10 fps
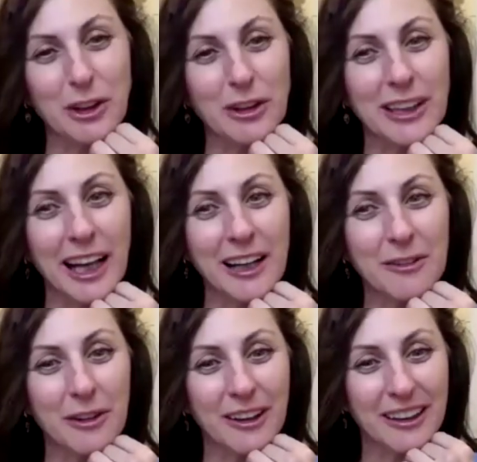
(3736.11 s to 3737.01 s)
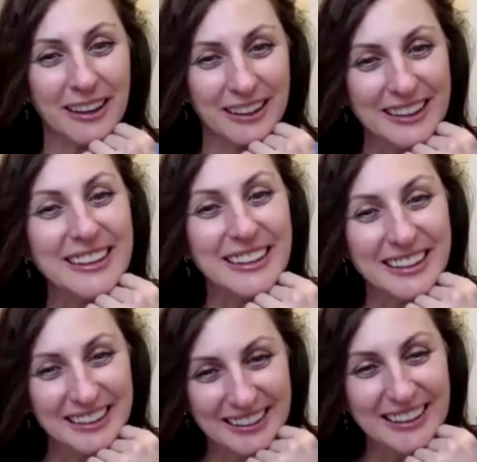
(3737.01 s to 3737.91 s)
so you, un- you you
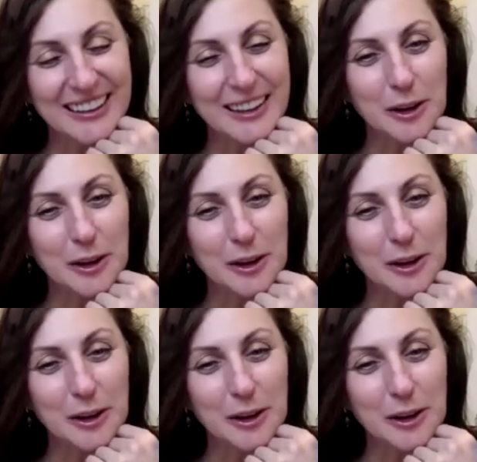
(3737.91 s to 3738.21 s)
peeled back